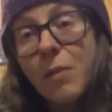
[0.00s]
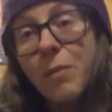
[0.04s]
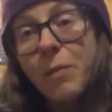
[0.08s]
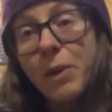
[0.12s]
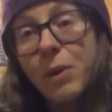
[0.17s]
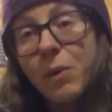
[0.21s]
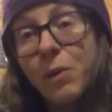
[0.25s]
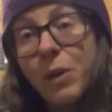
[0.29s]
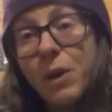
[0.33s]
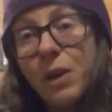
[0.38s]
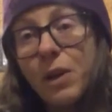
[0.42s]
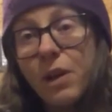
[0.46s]

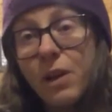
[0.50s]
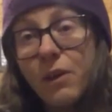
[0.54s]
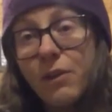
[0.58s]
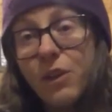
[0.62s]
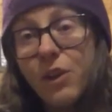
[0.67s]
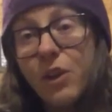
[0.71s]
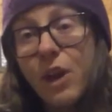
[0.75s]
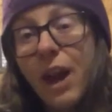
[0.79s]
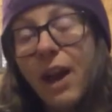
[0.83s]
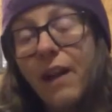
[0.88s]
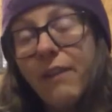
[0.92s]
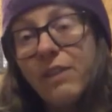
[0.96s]
but if
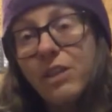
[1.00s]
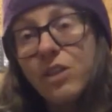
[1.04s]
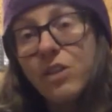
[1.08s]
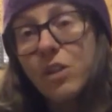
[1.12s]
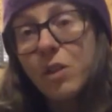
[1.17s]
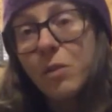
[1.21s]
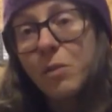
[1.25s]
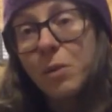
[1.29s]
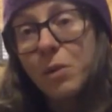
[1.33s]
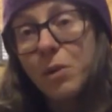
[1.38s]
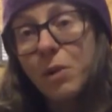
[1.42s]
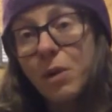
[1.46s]
you're having
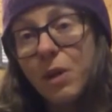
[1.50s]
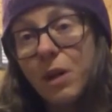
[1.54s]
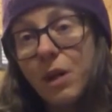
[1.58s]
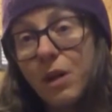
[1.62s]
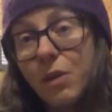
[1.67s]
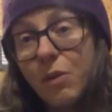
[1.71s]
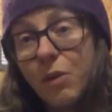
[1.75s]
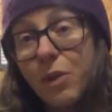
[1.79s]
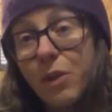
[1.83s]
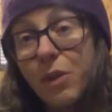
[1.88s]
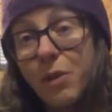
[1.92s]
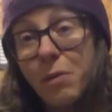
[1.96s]
trouble
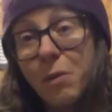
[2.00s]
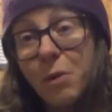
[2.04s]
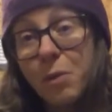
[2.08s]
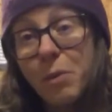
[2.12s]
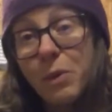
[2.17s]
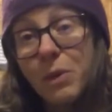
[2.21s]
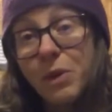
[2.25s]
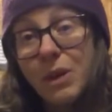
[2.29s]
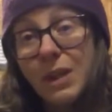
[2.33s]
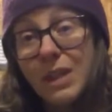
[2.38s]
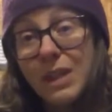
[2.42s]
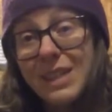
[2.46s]
with the
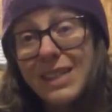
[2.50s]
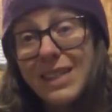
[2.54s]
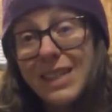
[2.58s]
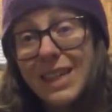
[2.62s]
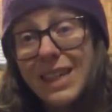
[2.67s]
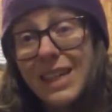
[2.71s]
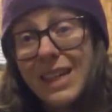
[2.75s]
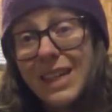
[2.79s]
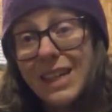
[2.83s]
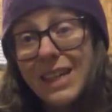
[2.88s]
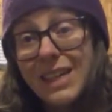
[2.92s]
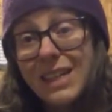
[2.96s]
mobility to
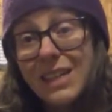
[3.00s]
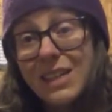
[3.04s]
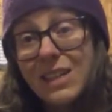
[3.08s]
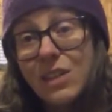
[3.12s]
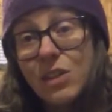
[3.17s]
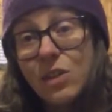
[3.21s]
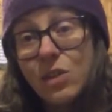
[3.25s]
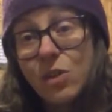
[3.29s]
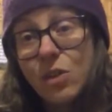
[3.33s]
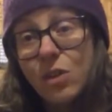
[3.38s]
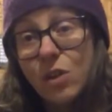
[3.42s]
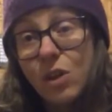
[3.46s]
get
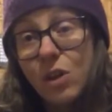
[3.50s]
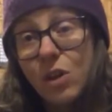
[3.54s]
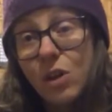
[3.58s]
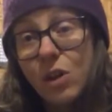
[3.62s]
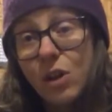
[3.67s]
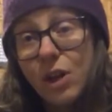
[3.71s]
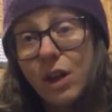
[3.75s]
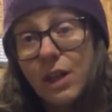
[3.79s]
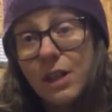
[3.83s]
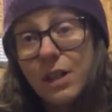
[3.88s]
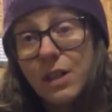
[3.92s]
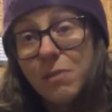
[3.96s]
into the
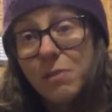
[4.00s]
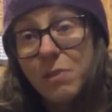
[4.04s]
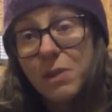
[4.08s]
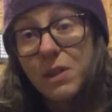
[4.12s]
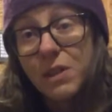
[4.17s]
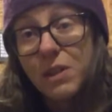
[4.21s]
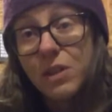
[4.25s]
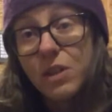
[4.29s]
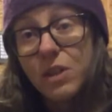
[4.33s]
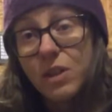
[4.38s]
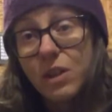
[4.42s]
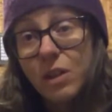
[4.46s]
correct
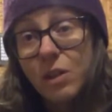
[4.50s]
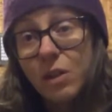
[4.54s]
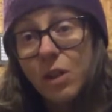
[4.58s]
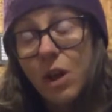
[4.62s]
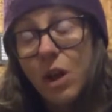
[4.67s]
position